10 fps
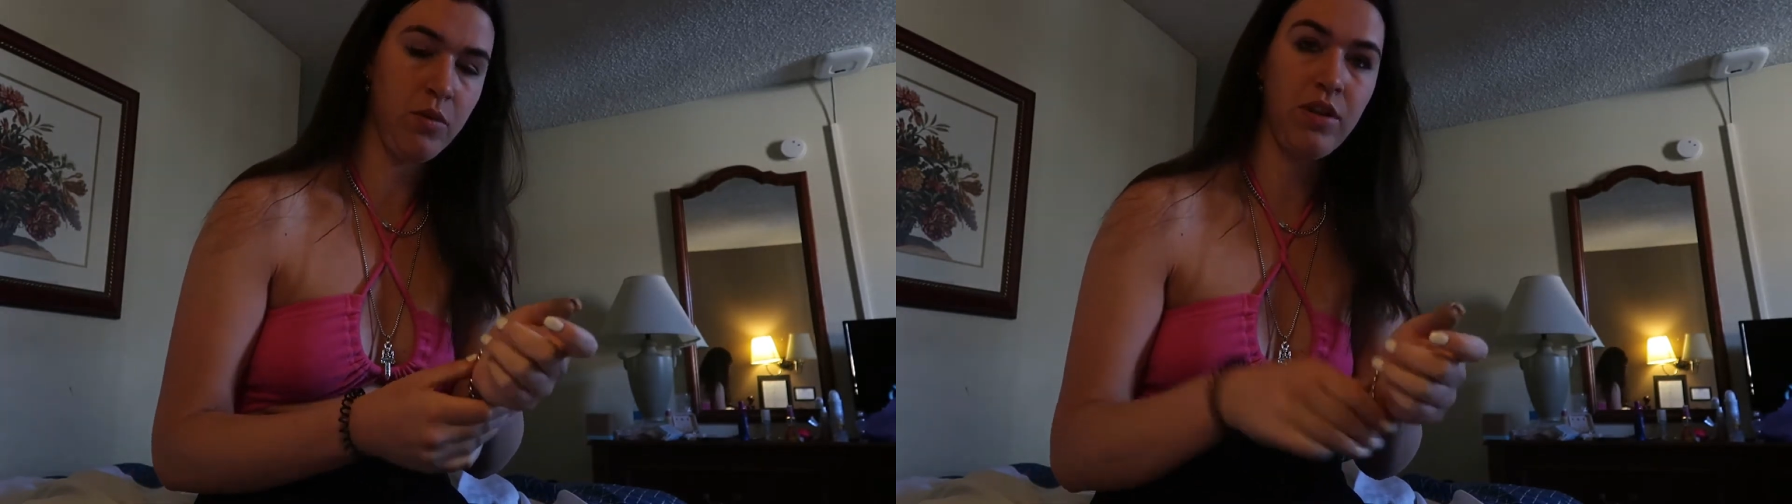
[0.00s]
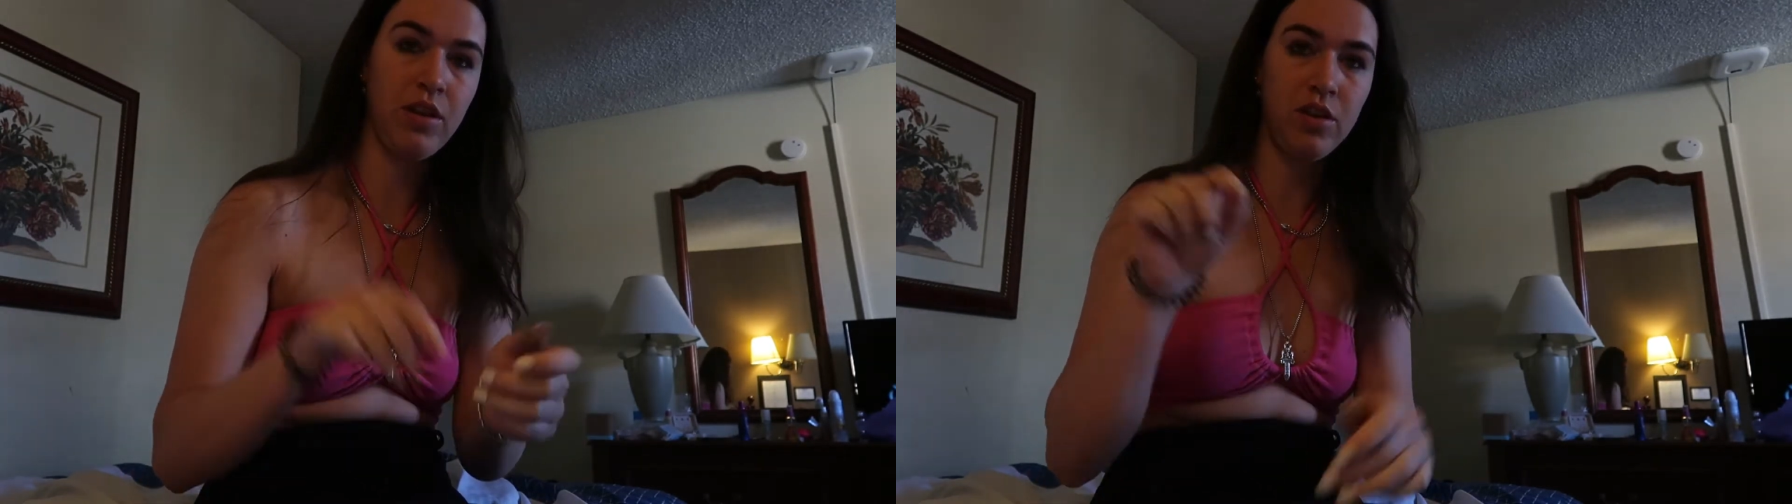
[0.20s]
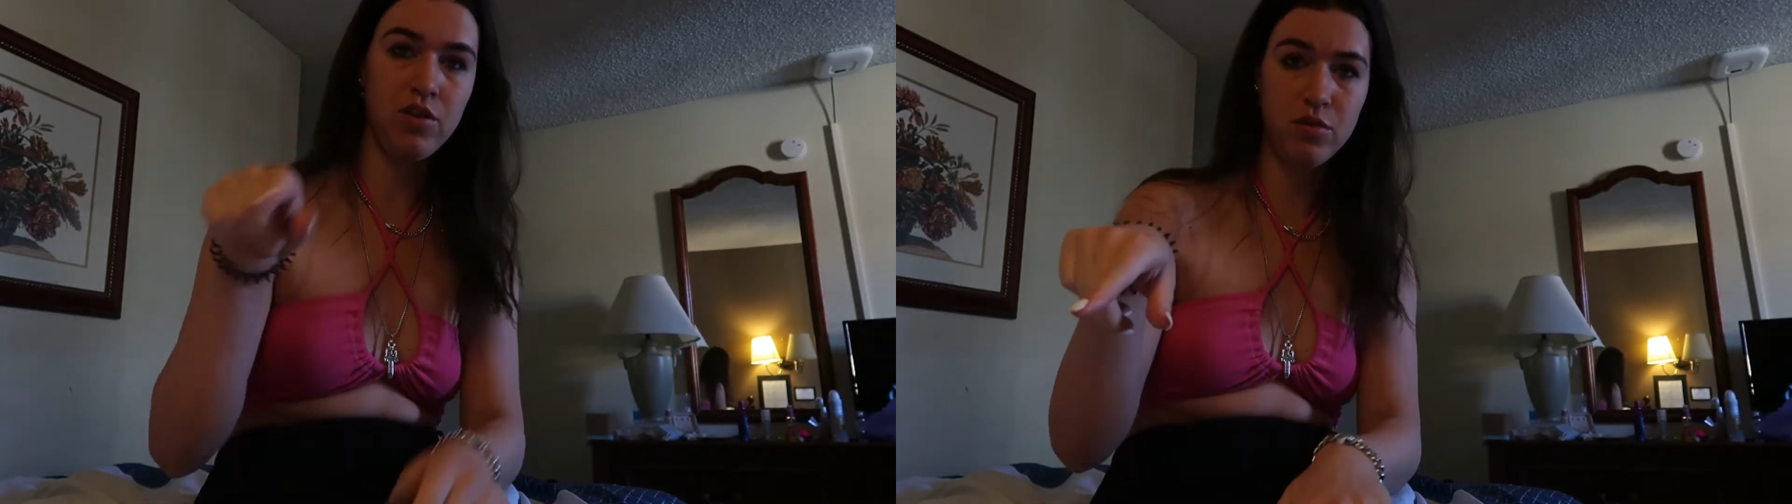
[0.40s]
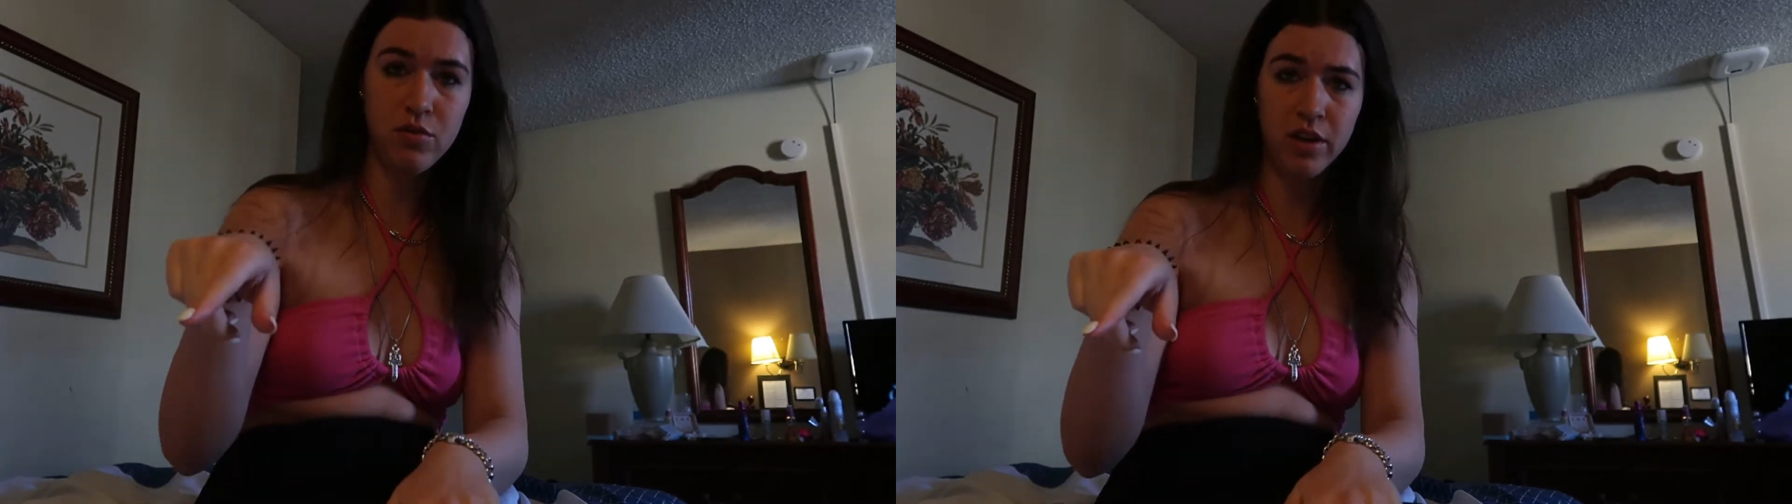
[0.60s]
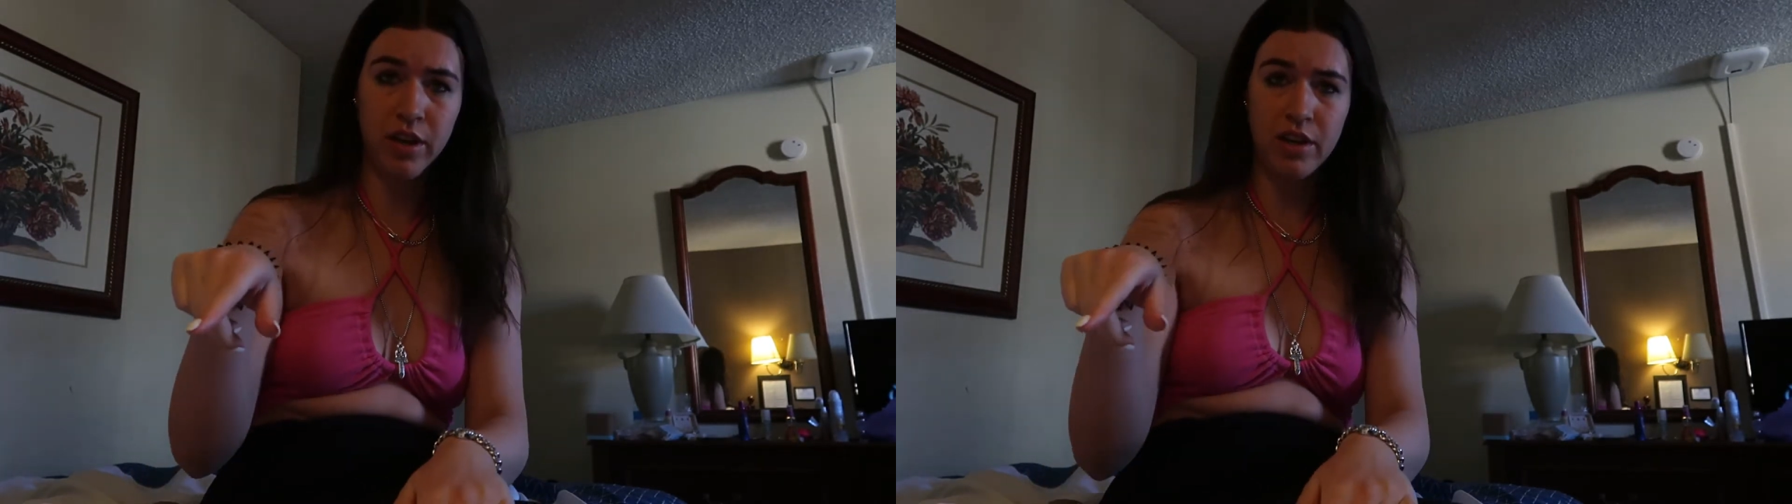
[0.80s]
with the
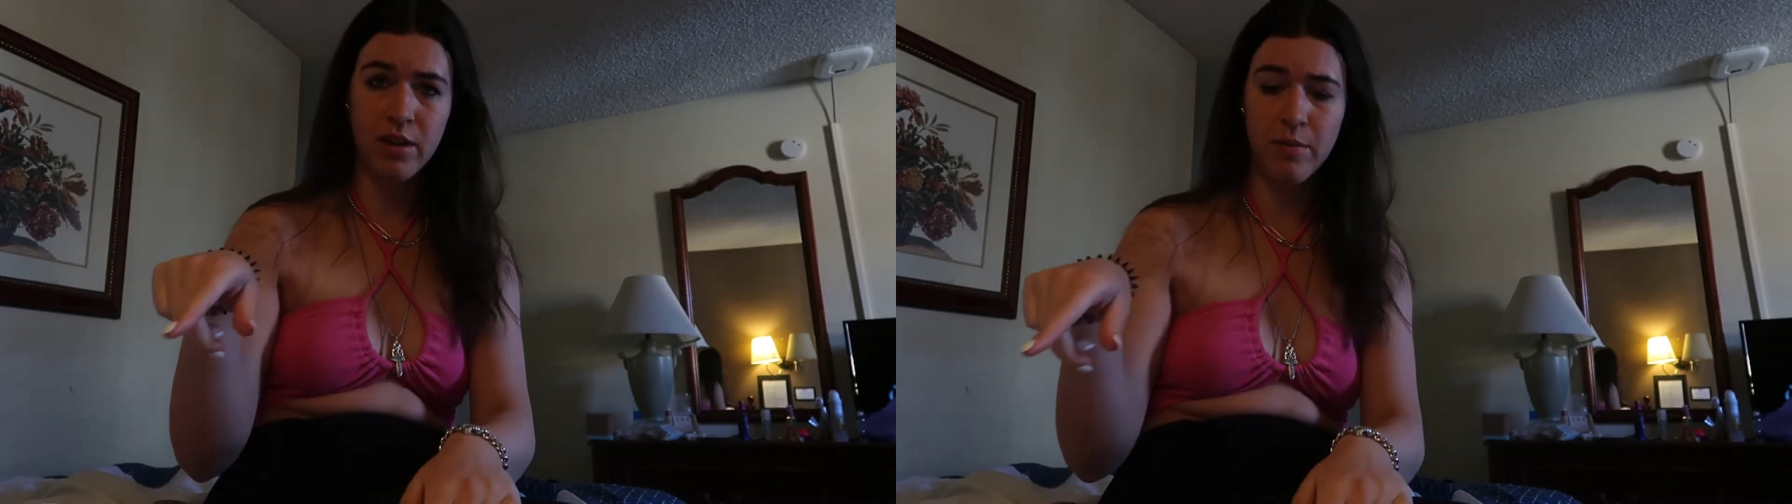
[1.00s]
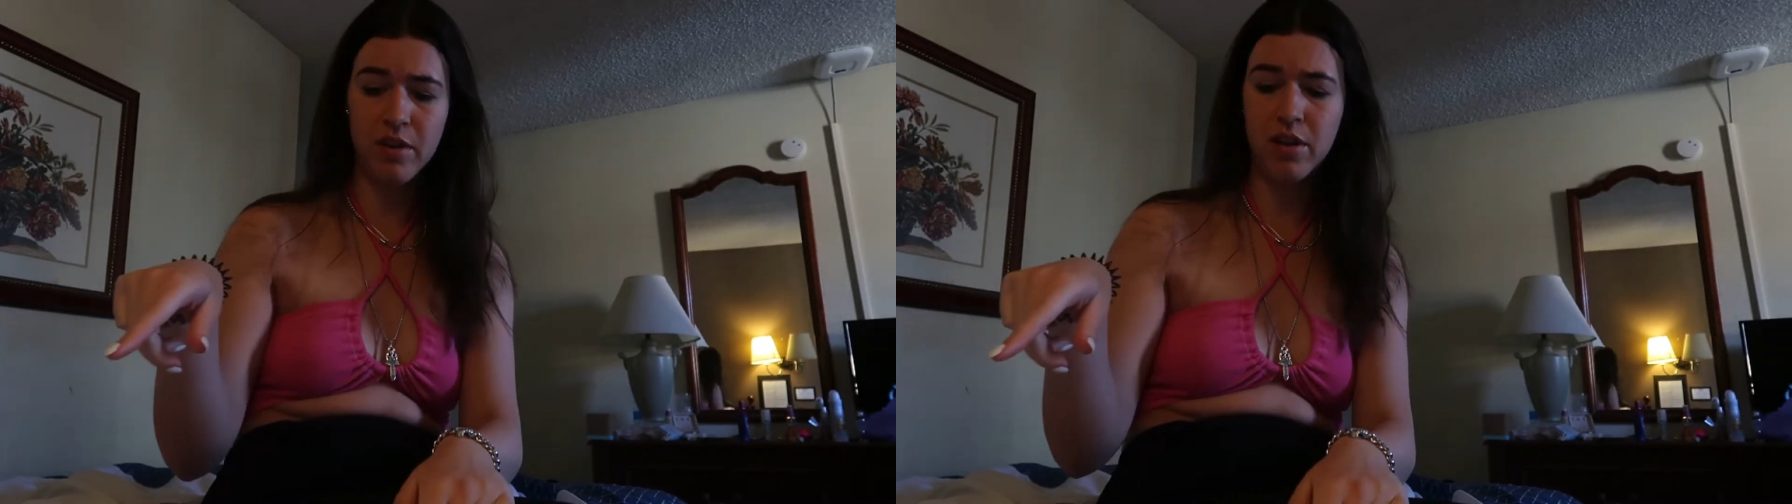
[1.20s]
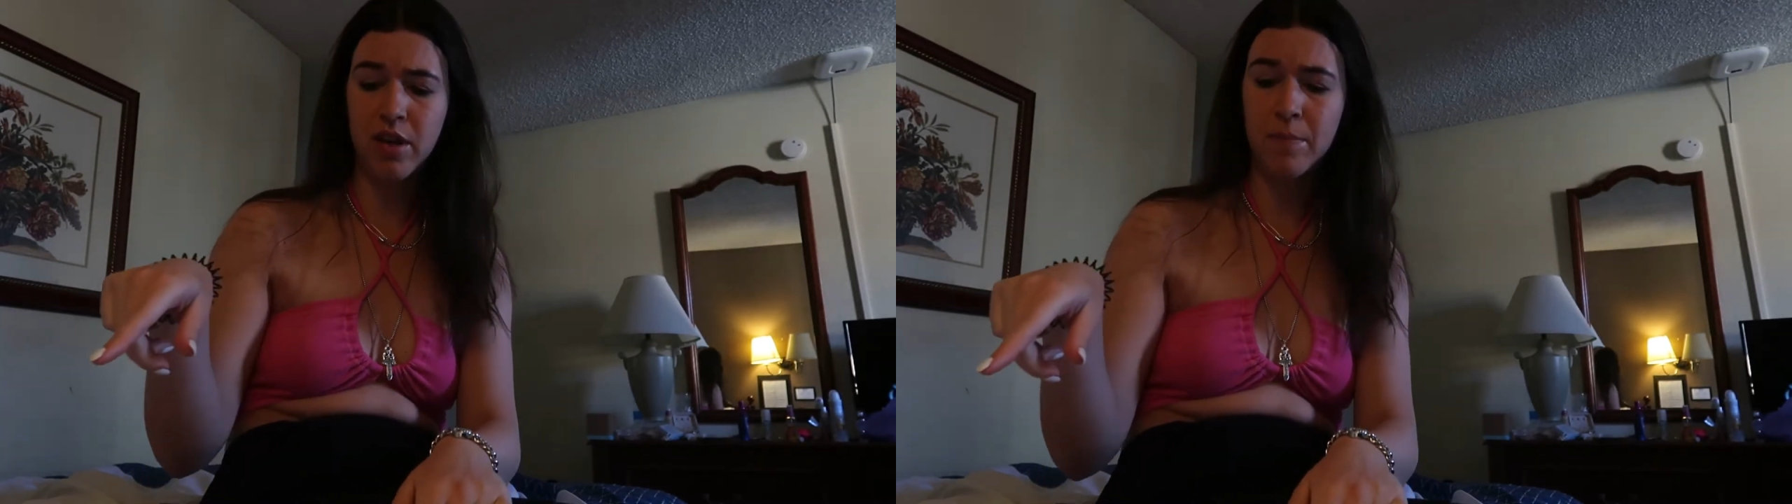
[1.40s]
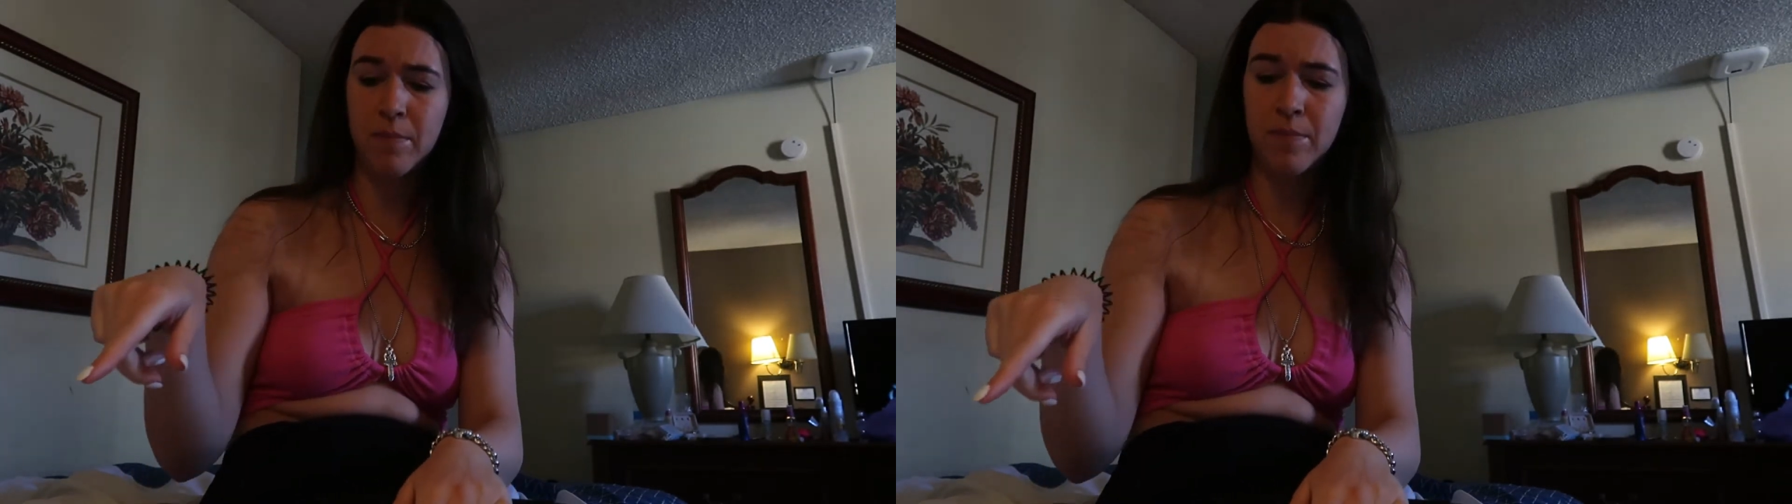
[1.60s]
ZOUK nightclub in it.